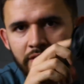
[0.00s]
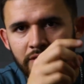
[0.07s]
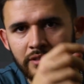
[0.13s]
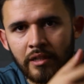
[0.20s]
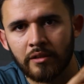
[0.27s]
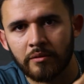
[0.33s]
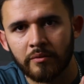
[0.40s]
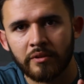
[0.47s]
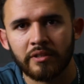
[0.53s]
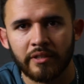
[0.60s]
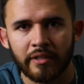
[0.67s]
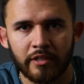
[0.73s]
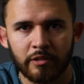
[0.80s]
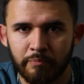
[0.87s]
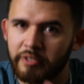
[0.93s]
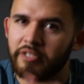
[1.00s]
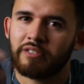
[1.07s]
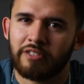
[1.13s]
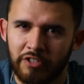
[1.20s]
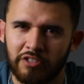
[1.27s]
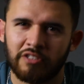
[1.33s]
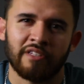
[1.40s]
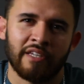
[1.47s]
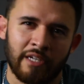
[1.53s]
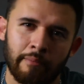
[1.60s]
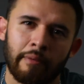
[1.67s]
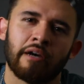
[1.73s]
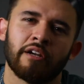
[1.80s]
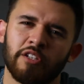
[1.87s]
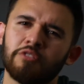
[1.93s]
it's not a 1DX, but just think
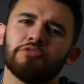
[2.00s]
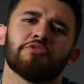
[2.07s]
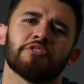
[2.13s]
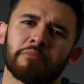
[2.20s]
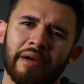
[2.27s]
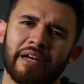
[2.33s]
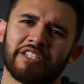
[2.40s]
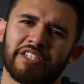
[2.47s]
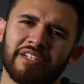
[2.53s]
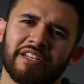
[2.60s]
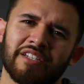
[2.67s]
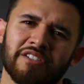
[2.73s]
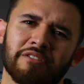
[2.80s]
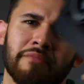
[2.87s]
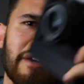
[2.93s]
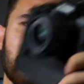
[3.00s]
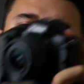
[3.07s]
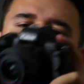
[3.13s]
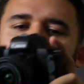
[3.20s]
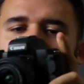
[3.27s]
about it. Use your imagination, man.